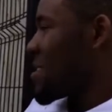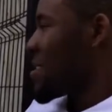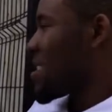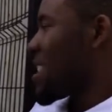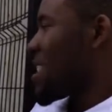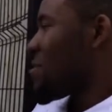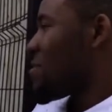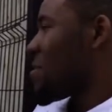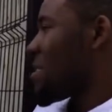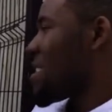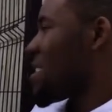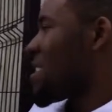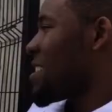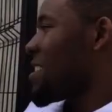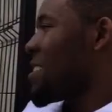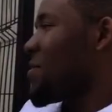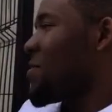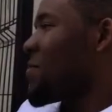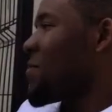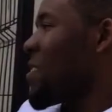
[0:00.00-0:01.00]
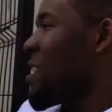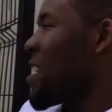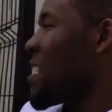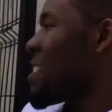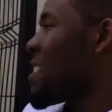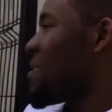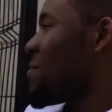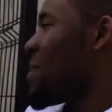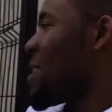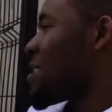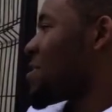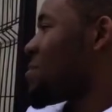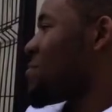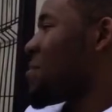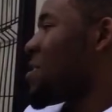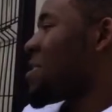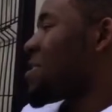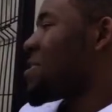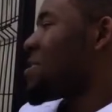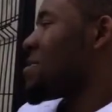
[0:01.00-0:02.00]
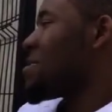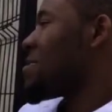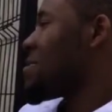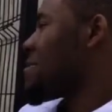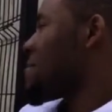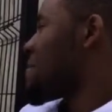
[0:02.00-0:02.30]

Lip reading: settled in, and then Friday back to practice.